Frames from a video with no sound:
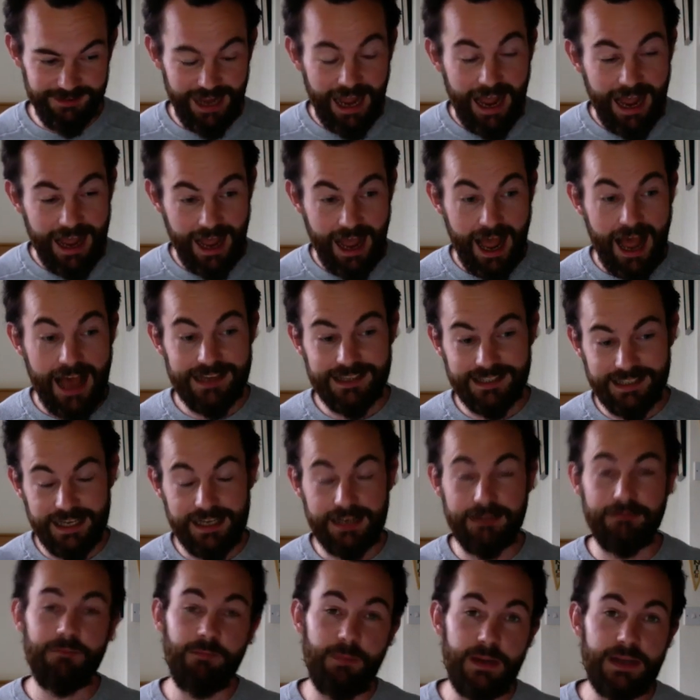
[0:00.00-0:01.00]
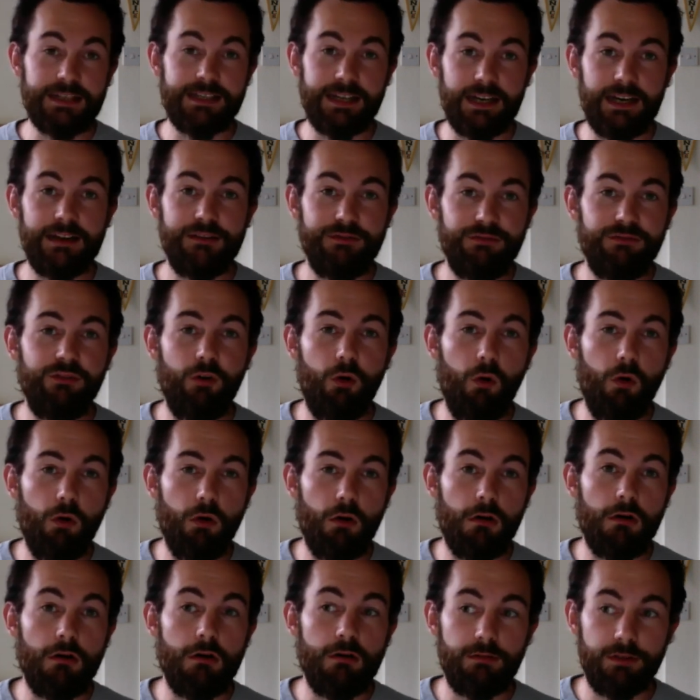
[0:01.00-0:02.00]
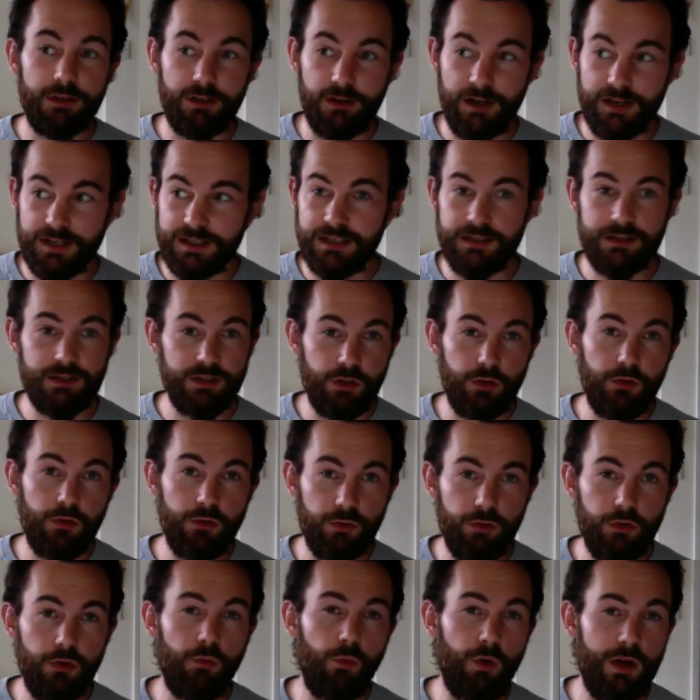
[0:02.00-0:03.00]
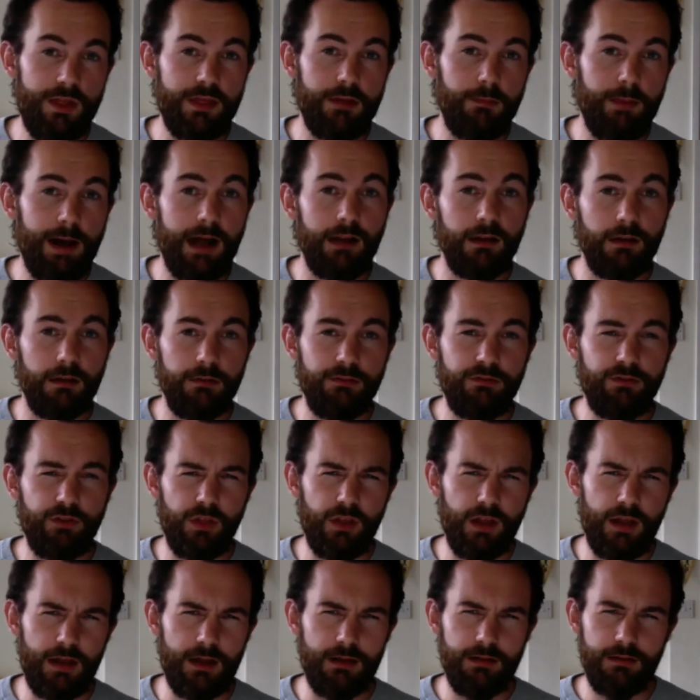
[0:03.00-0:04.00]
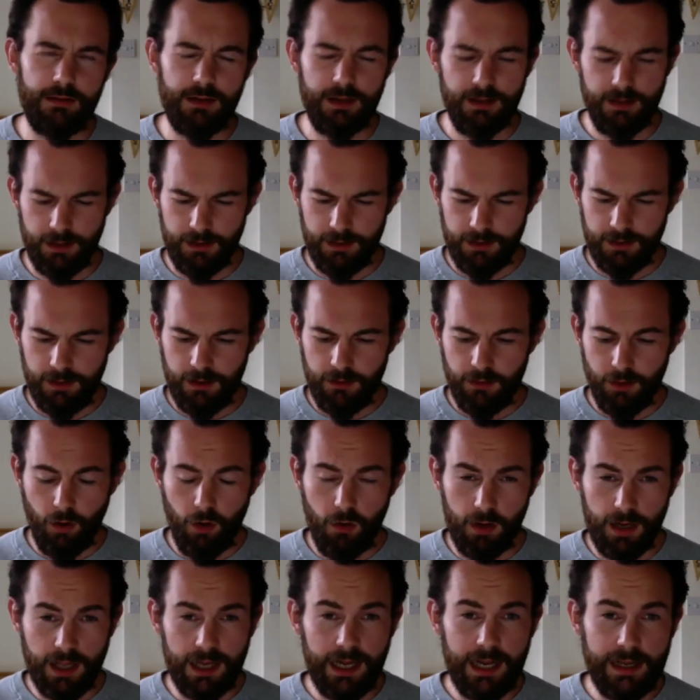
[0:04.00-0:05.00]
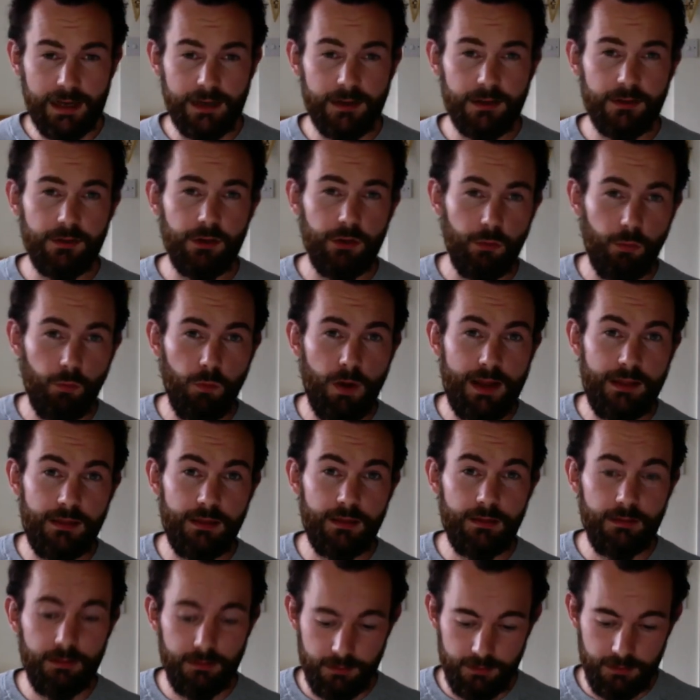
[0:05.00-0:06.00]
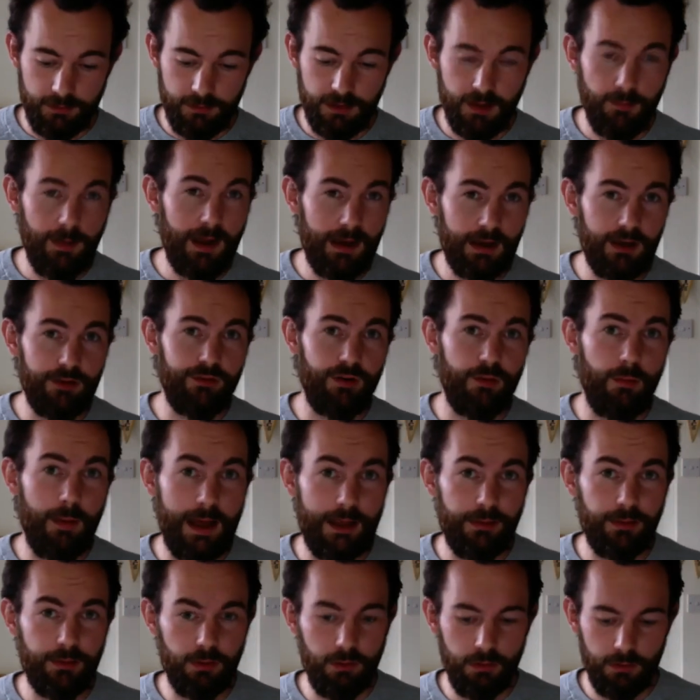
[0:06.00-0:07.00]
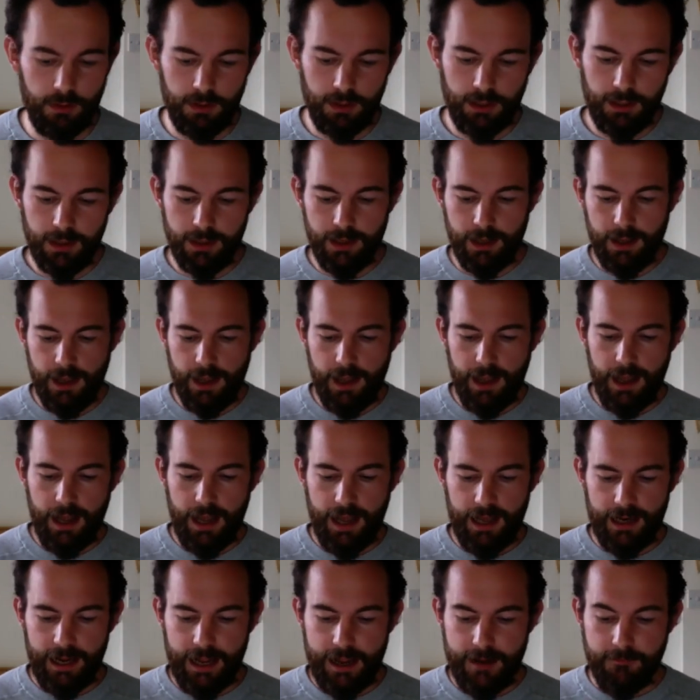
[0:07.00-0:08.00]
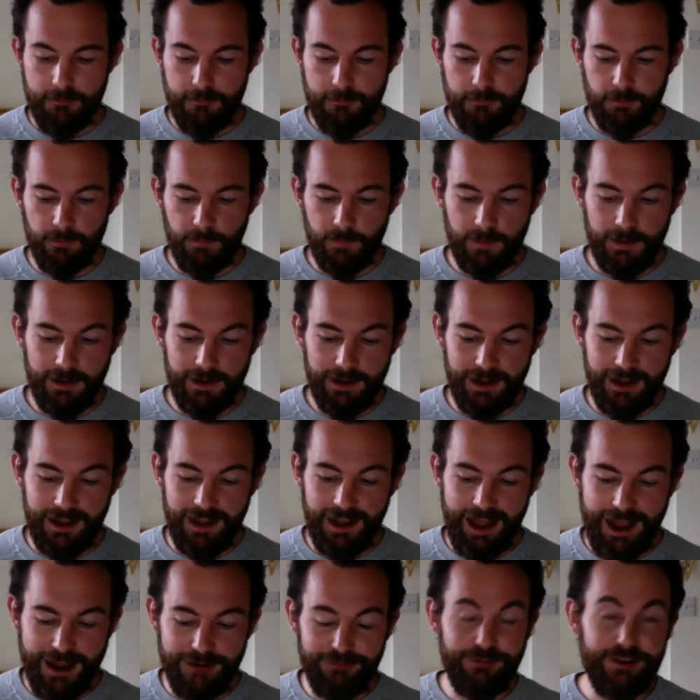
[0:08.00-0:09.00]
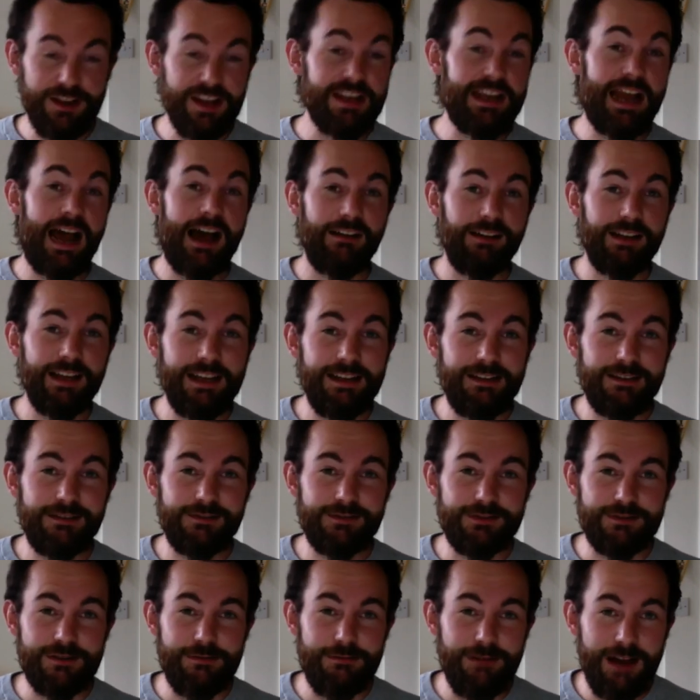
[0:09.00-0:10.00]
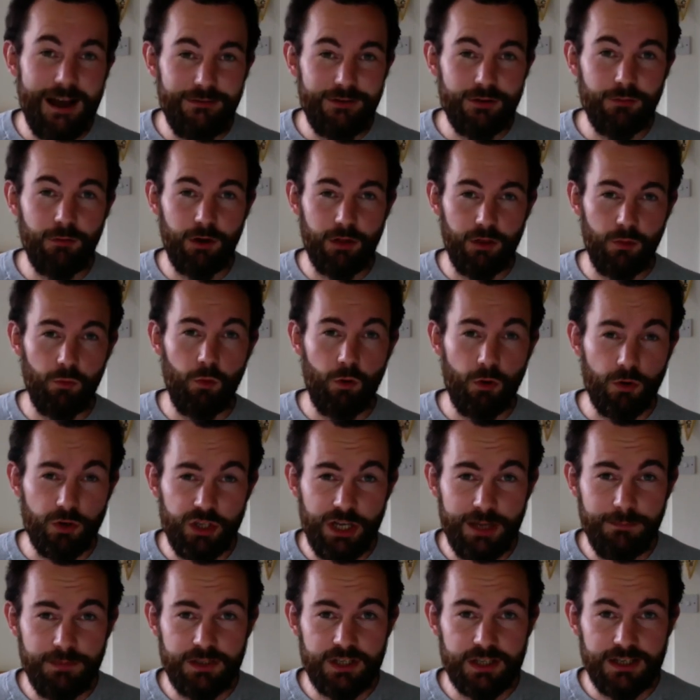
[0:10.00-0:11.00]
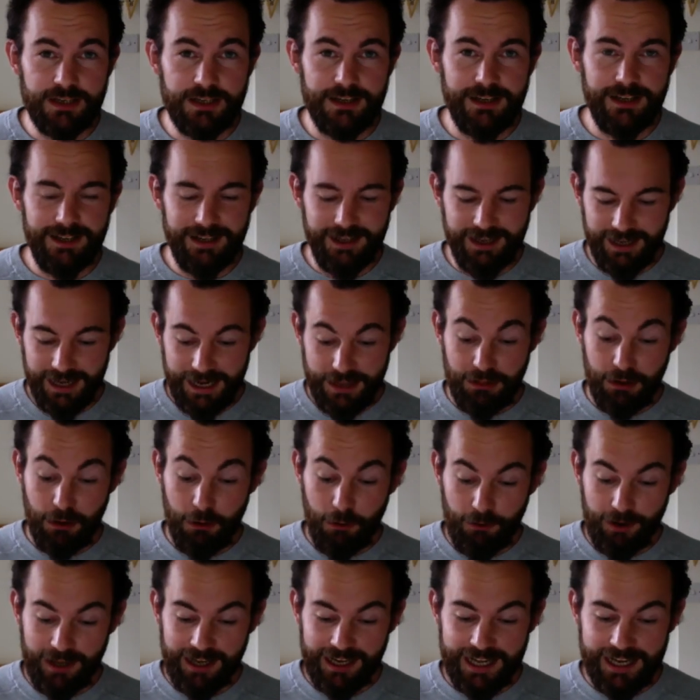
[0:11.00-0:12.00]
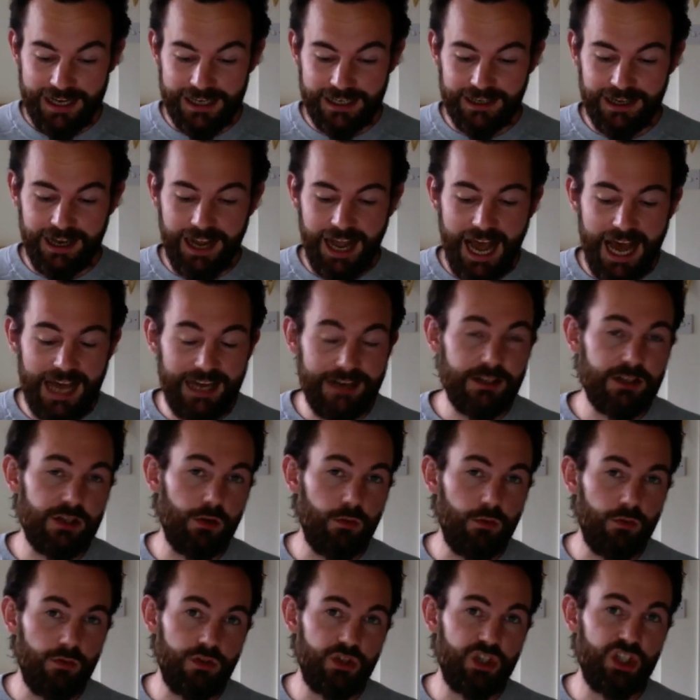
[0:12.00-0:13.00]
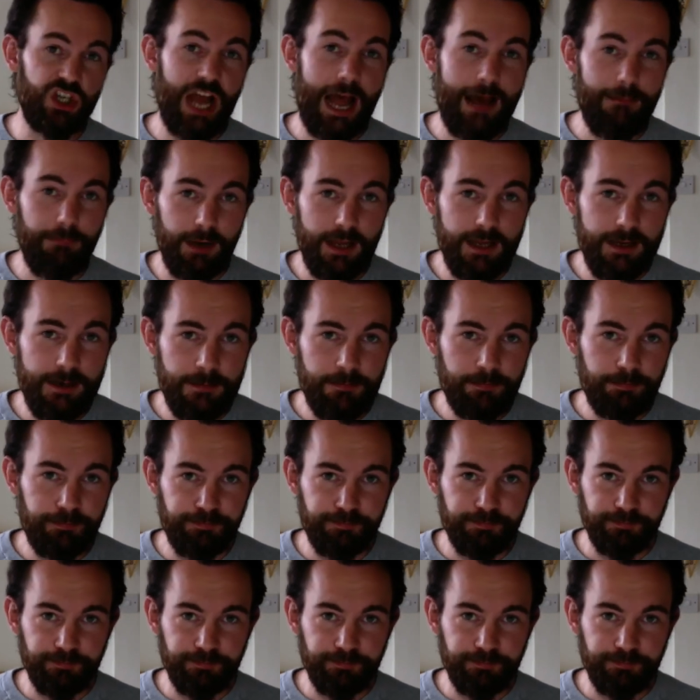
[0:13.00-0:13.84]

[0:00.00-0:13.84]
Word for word: asking basically for the Christians to win the battle, for the Holy League to win the Battle of Lepanto. And every galley, so every one of the warships in the Holy League, had its own chaplain.